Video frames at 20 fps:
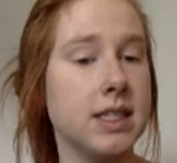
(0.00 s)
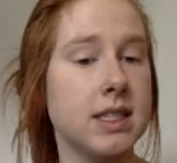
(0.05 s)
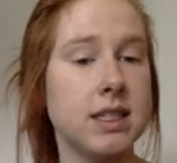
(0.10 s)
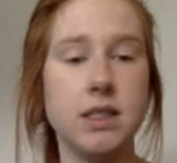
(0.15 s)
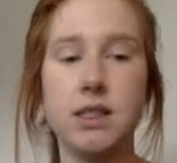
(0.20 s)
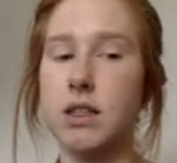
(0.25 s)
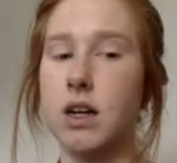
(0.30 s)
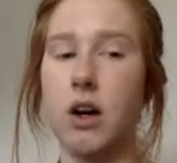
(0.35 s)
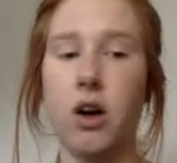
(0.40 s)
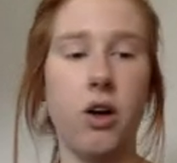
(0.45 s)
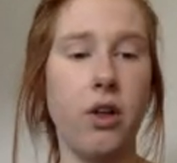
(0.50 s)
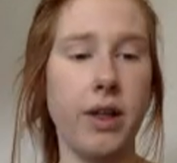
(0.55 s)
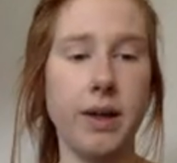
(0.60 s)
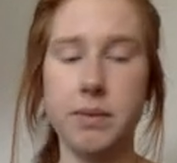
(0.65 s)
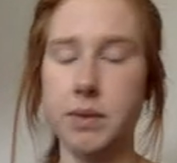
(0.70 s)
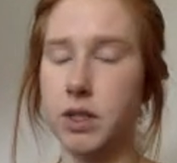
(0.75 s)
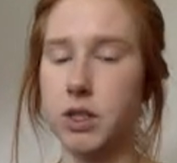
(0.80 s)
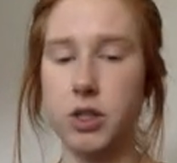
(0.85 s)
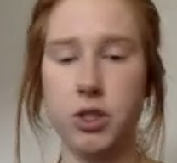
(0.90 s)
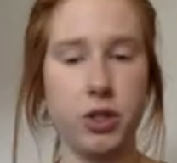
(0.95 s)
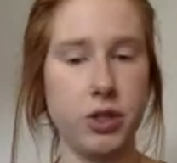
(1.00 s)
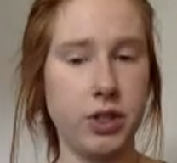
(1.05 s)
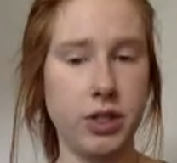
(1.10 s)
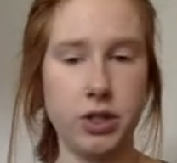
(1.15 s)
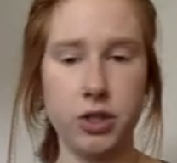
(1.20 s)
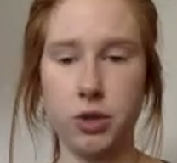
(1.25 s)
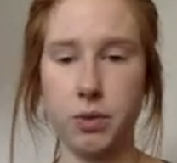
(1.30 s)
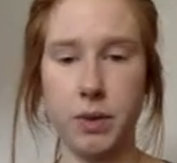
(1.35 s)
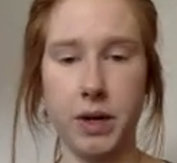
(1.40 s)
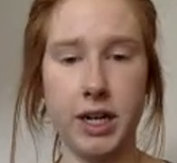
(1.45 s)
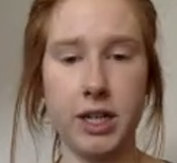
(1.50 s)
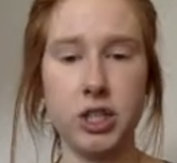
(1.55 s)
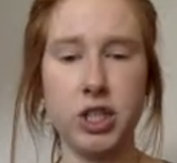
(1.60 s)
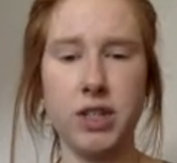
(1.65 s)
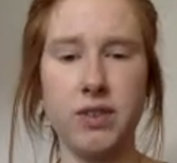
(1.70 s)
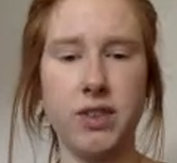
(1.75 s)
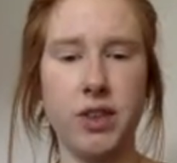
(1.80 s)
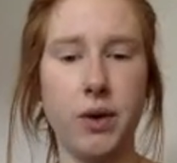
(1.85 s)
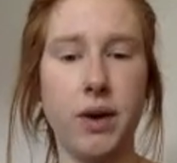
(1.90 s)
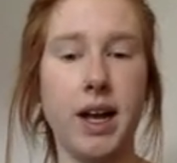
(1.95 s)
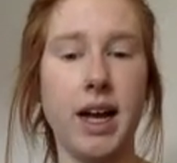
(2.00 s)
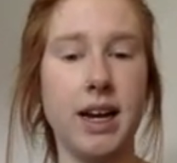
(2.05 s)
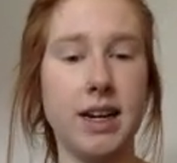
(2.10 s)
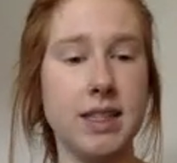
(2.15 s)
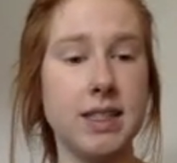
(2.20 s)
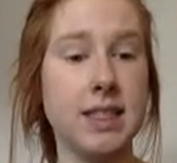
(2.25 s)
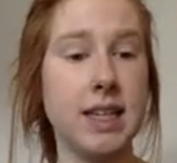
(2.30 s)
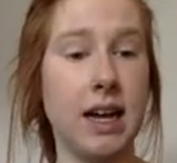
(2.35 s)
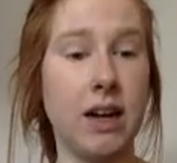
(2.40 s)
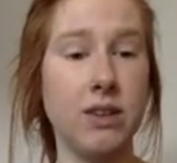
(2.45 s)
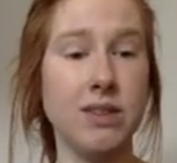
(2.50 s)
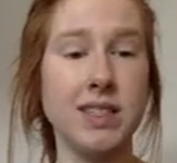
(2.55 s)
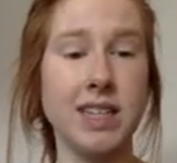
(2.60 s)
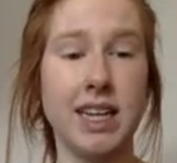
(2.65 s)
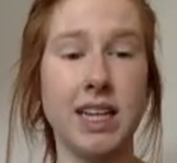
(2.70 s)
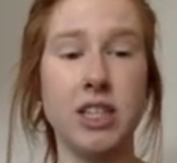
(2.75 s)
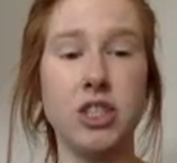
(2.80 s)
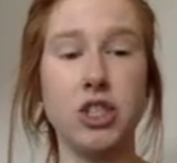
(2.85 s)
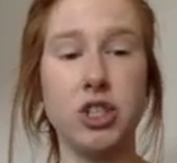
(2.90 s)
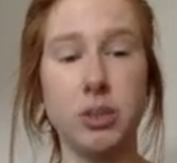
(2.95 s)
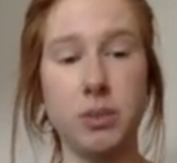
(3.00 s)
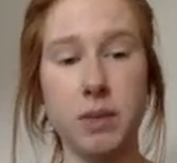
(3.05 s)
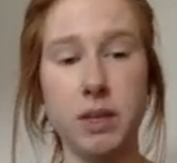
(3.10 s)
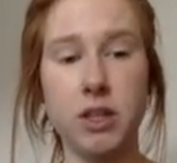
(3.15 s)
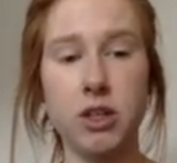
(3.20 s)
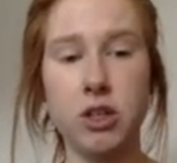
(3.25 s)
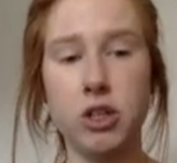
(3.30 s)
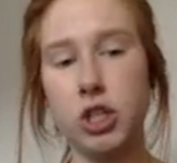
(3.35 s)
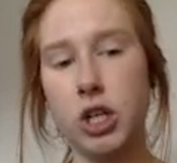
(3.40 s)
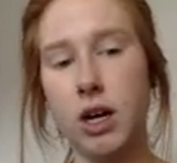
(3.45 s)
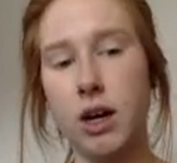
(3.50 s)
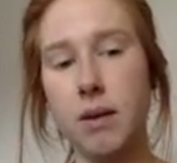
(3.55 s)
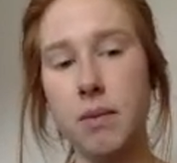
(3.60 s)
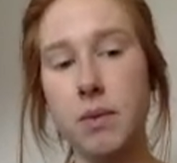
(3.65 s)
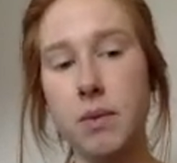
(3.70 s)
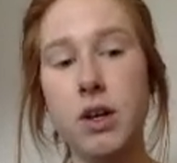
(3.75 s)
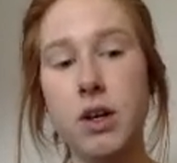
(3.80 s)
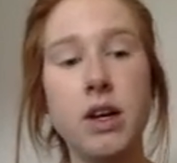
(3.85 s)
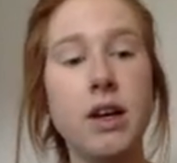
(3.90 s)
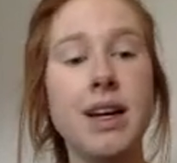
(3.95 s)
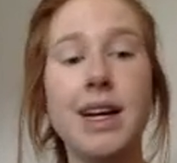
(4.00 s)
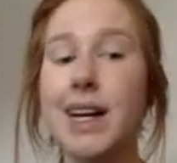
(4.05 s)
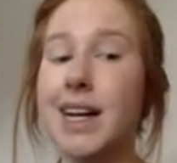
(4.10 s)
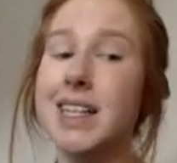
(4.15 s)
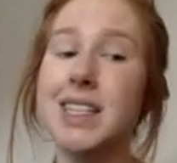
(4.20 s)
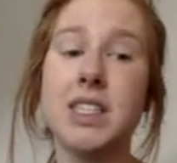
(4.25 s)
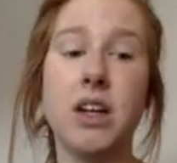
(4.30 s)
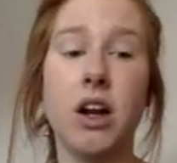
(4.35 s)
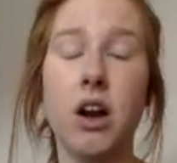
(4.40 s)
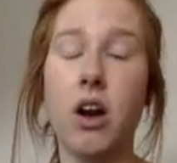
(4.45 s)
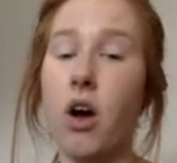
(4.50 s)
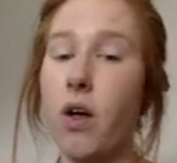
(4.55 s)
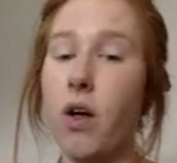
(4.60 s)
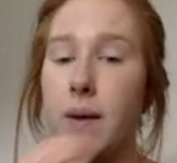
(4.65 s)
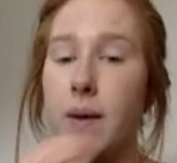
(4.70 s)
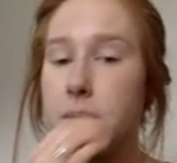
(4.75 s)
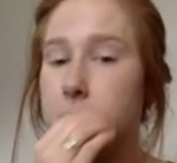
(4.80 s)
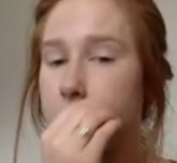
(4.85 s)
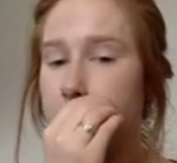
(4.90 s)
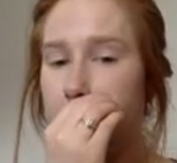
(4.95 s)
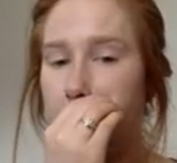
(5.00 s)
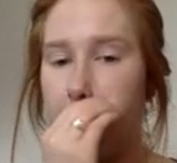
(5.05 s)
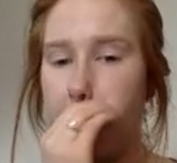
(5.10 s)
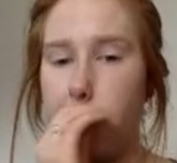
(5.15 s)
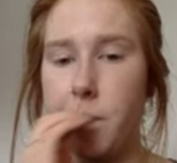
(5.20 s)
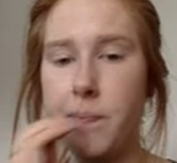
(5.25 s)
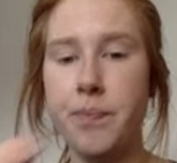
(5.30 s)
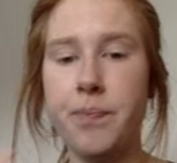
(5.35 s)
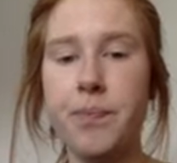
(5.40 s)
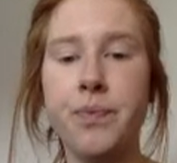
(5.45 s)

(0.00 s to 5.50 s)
It's not all up to the judicial branch, even though it kind of sounds like it should be their job. It's not all up to them.